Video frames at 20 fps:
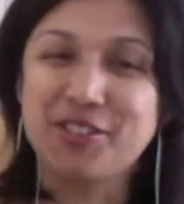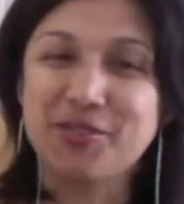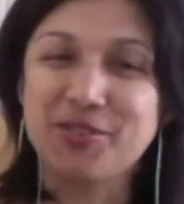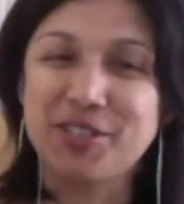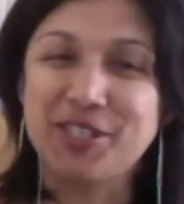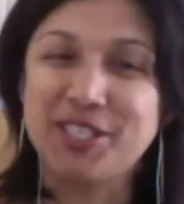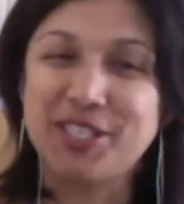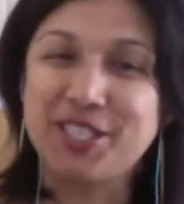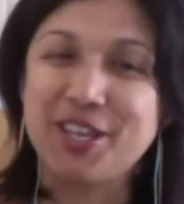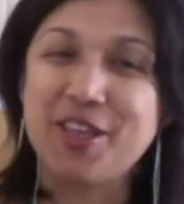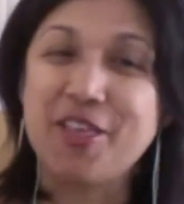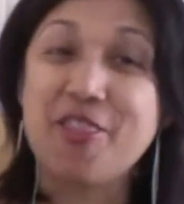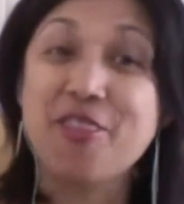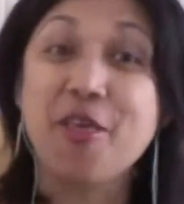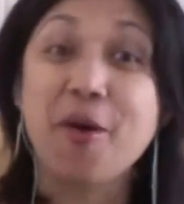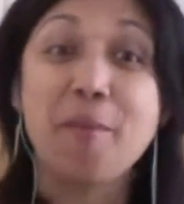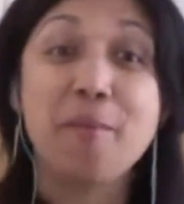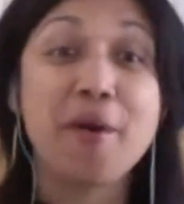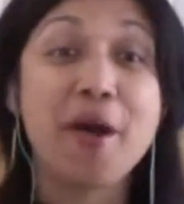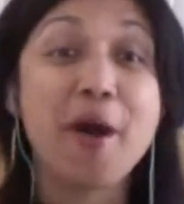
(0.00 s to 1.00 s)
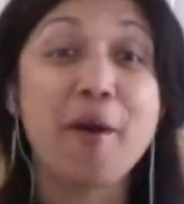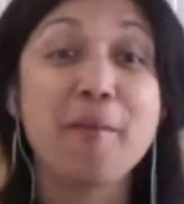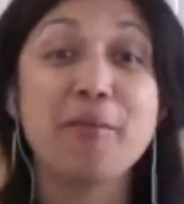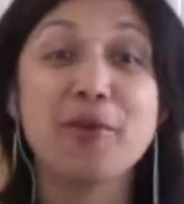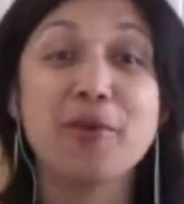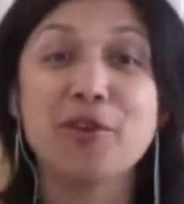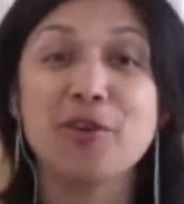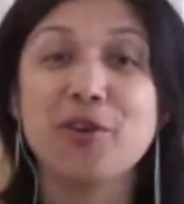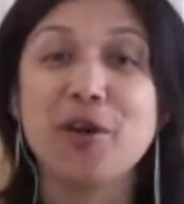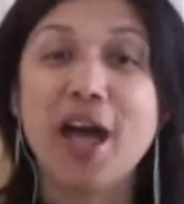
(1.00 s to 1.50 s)
want to say the
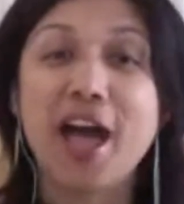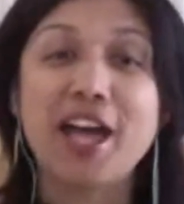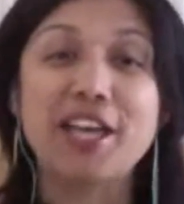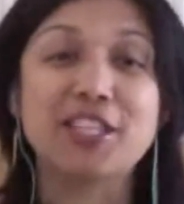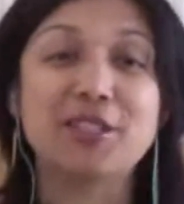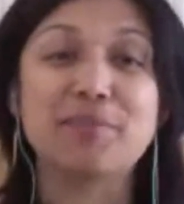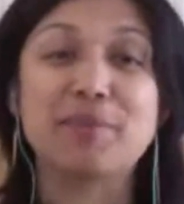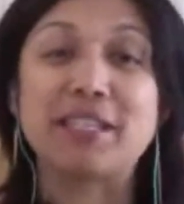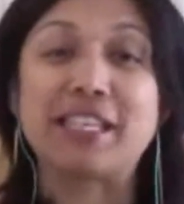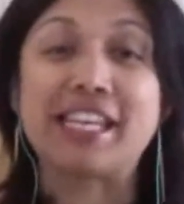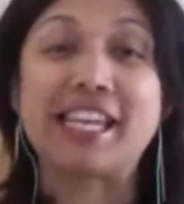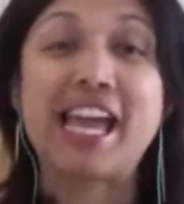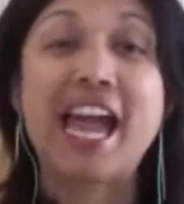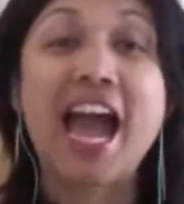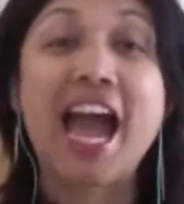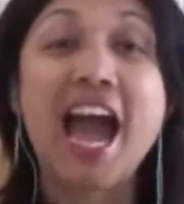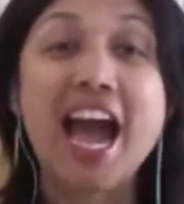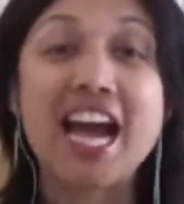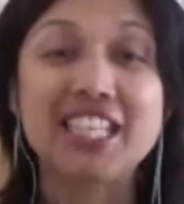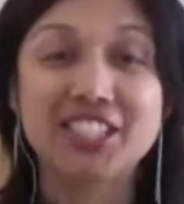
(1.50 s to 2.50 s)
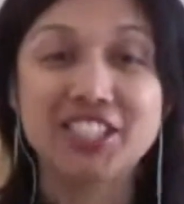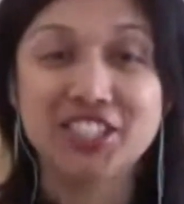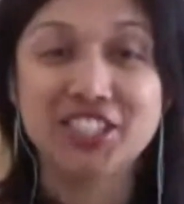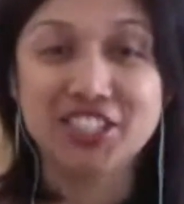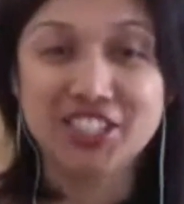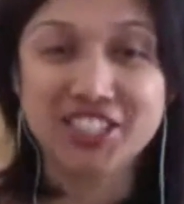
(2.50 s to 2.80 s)
pebble has been cast